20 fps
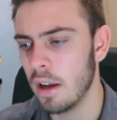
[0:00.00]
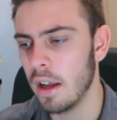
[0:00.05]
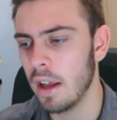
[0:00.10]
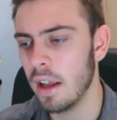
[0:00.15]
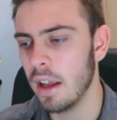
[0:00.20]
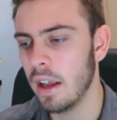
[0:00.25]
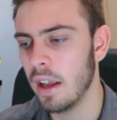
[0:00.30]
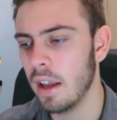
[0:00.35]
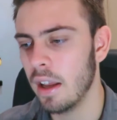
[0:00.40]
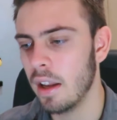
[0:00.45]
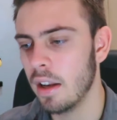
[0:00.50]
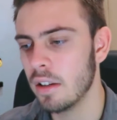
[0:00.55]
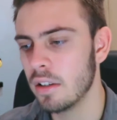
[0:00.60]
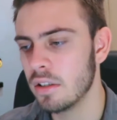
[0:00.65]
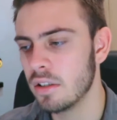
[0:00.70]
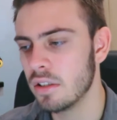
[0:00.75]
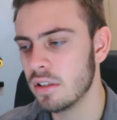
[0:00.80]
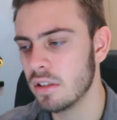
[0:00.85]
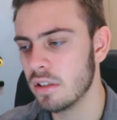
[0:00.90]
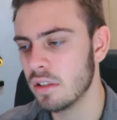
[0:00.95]

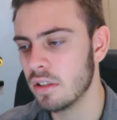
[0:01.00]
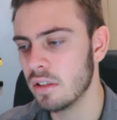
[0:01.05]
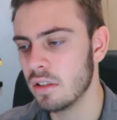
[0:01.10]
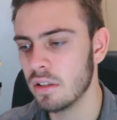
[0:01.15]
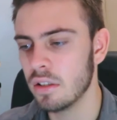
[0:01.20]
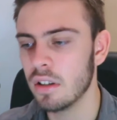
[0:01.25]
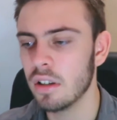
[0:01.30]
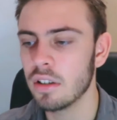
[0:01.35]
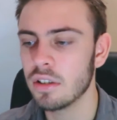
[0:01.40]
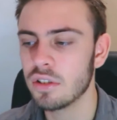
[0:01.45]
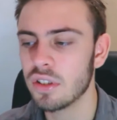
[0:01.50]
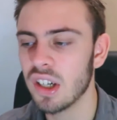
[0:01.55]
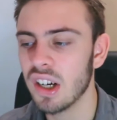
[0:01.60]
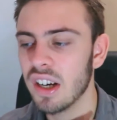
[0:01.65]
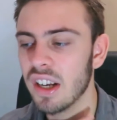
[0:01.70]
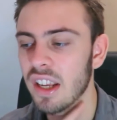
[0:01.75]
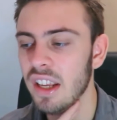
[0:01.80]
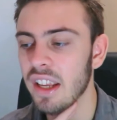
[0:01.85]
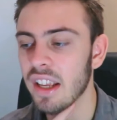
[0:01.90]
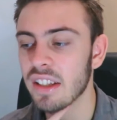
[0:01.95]
And
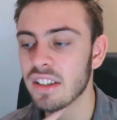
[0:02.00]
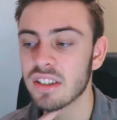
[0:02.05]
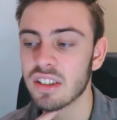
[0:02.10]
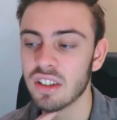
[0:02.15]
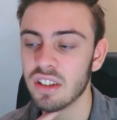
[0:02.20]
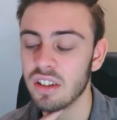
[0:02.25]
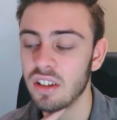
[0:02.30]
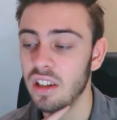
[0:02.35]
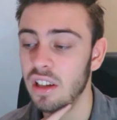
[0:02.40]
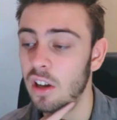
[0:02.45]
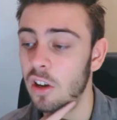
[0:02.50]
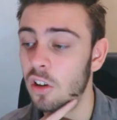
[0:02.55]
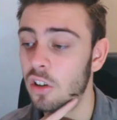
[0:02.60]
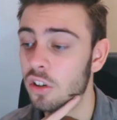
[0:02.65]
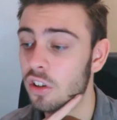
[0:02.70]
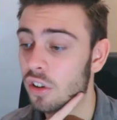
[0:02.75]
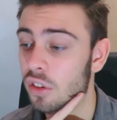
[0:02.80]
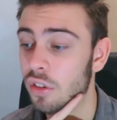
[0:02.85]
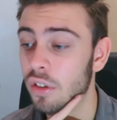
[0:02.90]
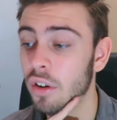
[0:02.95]
Australia gets it
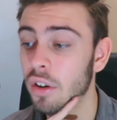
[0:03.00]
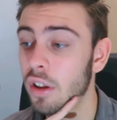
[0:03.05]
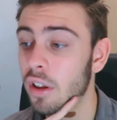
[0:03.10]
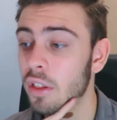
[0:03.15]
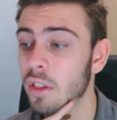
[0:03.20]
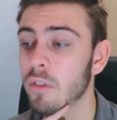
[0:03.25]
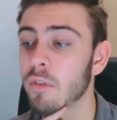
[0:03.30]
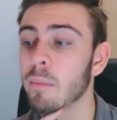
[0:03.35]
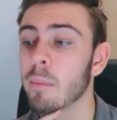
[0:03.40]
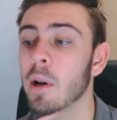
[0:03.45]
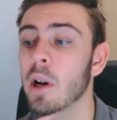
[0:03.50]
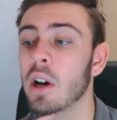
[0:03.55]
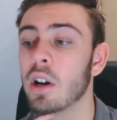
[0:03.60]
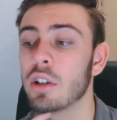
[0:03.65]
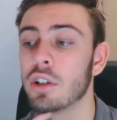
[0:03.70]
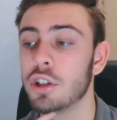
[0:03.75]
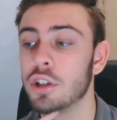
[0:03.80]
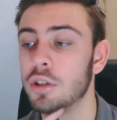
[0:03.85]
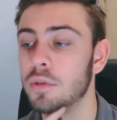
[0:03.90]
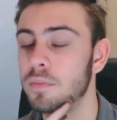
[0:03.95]
on the 30th of
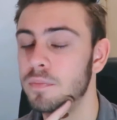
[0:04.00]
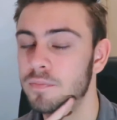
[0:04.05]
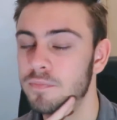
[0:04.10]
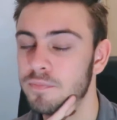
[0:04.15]
March.